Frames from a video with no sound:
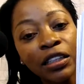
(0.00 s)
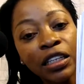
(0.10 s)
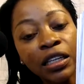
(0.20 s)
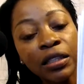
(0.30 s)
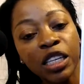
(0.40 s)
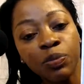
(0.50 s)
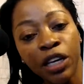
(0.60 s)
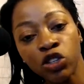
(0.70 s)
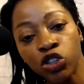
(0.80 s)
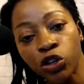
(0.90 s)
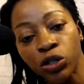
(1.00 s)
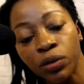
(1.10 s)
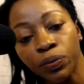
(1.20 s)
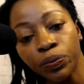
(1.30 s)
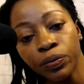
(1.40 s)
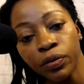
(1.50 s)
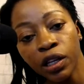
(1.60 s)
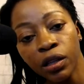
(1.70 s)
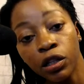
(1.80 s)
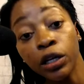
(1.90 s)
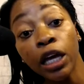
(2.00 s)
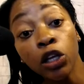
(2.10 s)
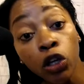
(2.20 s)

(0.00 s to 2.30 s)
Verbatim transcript: Look at these pictures. Look at